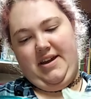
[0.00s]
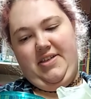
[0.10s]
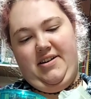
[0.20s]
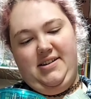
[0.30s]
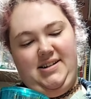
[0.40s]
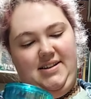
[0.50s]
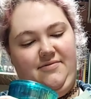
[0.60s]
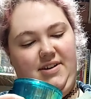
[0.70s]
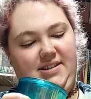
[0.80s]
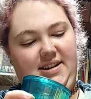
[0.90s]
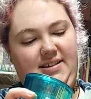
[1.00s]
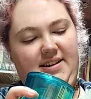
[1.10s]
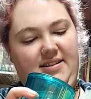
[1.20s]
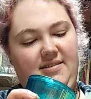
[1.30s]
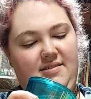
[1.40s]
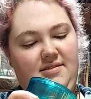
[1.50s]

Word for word: I thought it did for a second there.